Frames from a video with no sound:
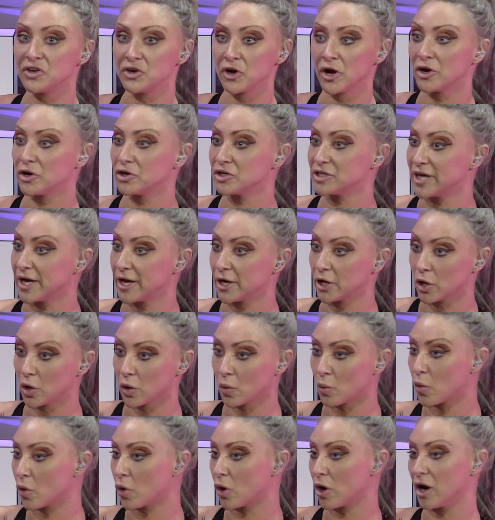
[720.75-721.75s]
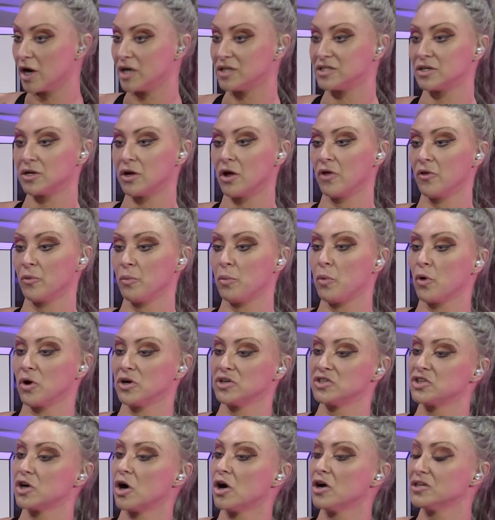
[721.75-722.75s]
entertainer awards and all the porn
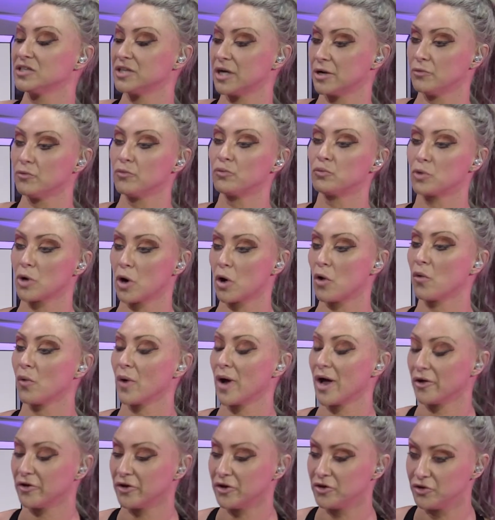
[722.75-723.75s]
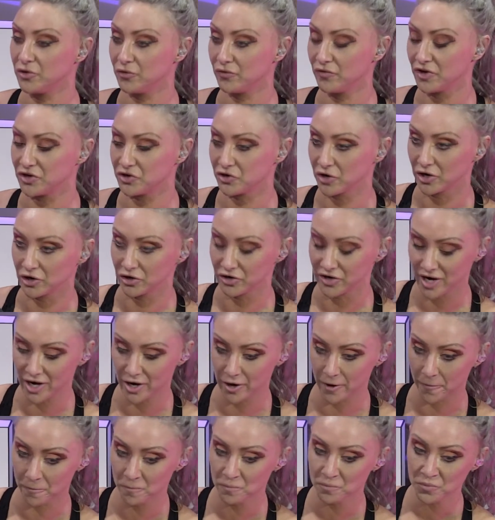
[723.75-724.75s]
stars that go around and do feature
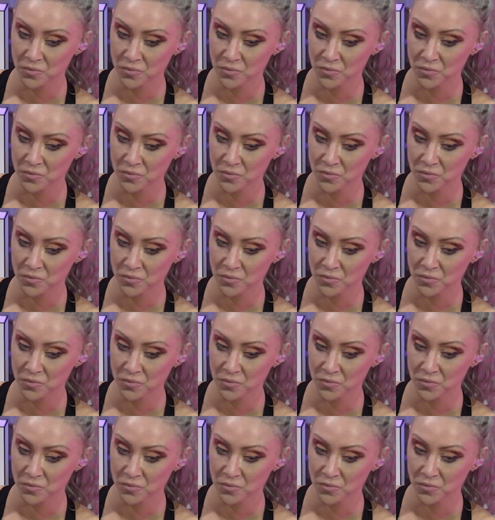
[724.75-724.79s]
entertainer.